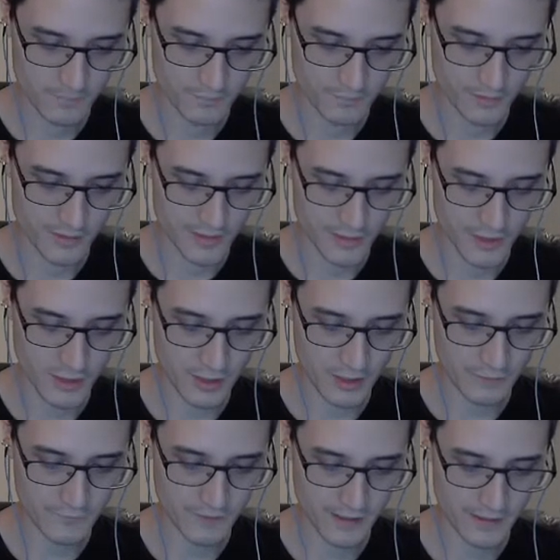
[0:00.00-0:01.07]
As I recall, I
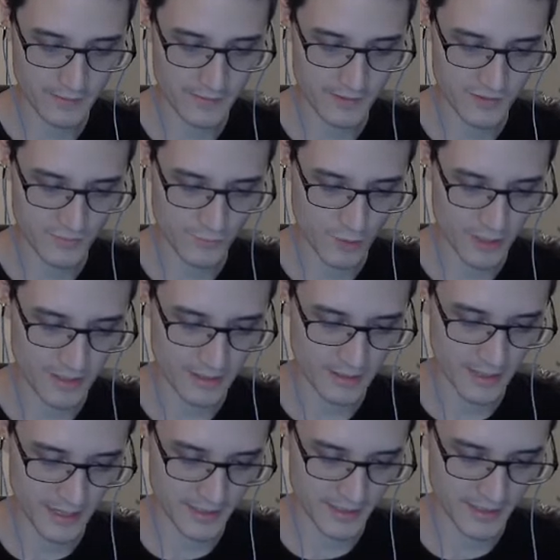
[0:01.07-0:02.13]
fired this right
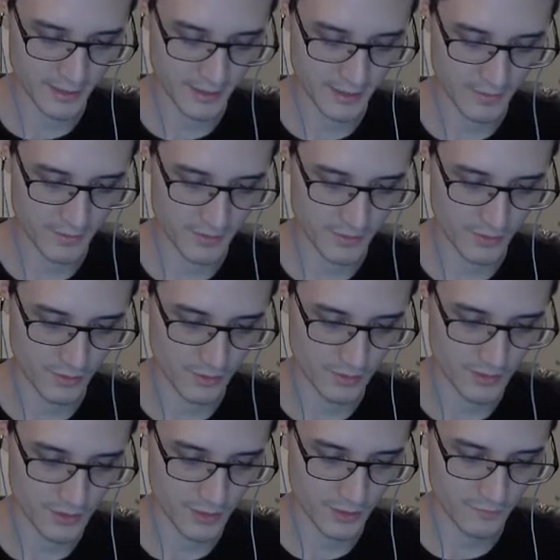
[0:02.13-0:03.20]
last time, so let's
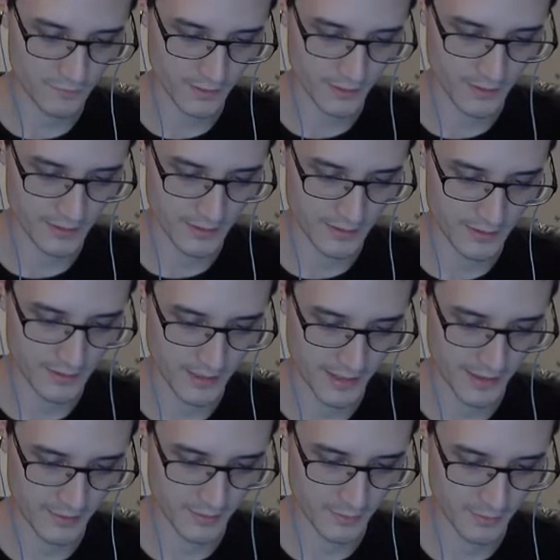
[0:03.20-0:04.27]
try firing it
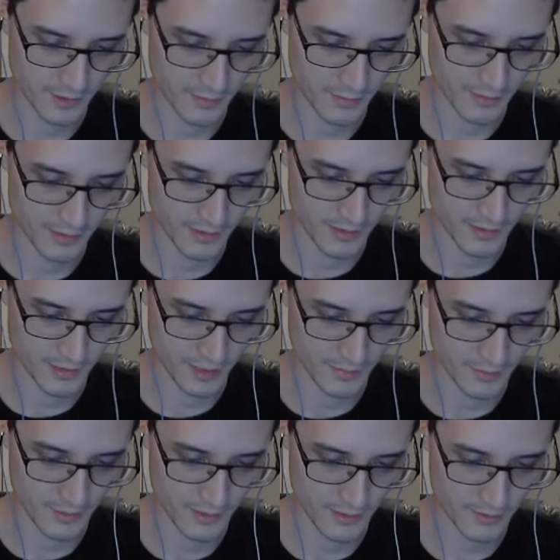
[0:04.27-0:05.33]
down maybe this time
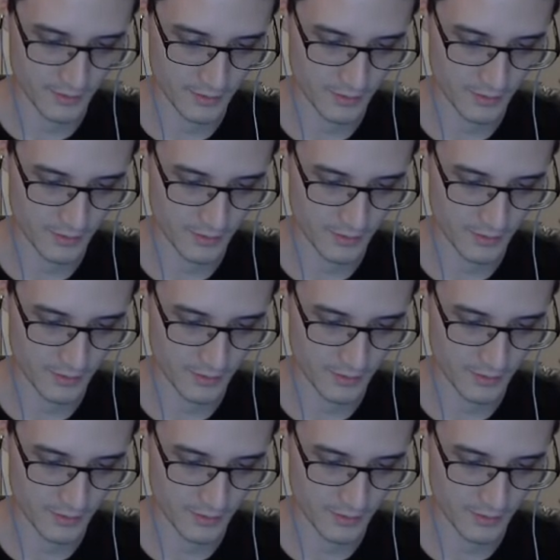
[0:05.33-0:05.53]
around.